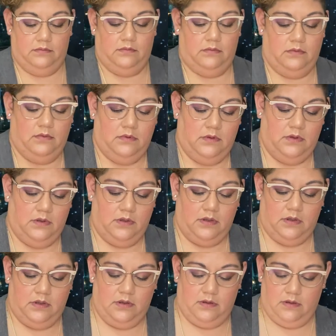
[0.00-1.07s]

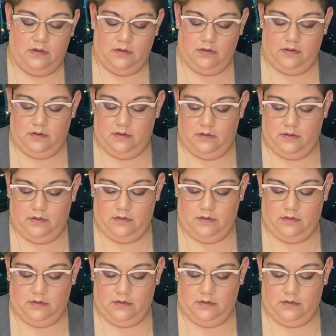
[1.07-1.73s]
Nobody speaks.